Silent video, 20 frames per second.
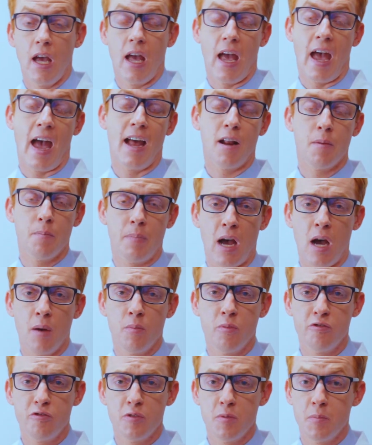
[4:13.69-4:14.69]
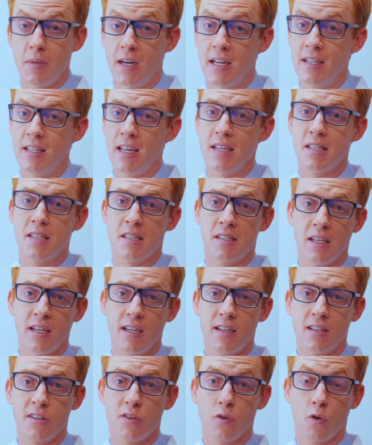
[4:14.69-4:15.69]
had a bowel movement by day
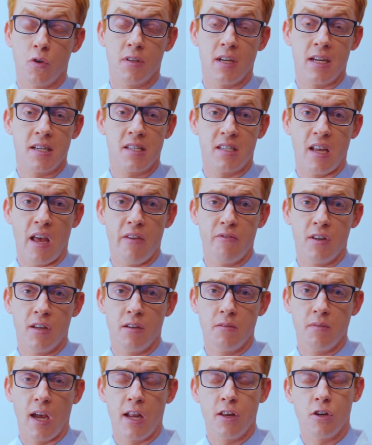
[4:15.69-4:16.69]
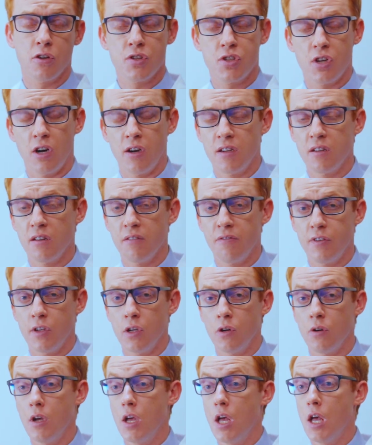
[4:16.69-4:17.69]
6 or day 7 and you're starting to
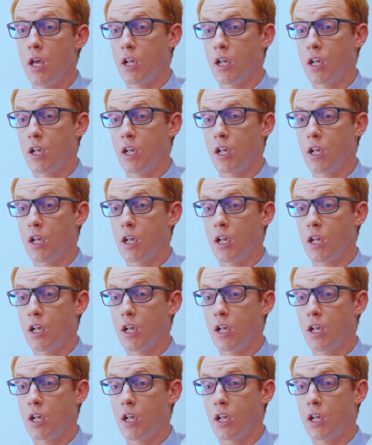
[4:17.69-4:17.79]
feel